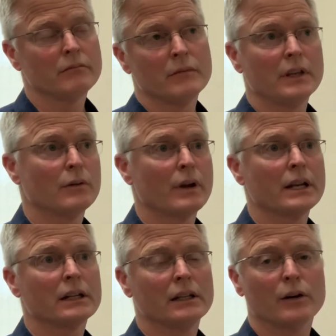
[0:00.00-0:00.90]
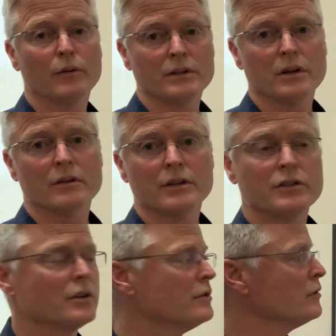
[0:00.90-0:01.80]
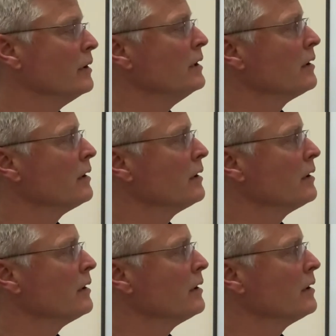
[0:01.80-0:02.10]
theoretically a return to surgery to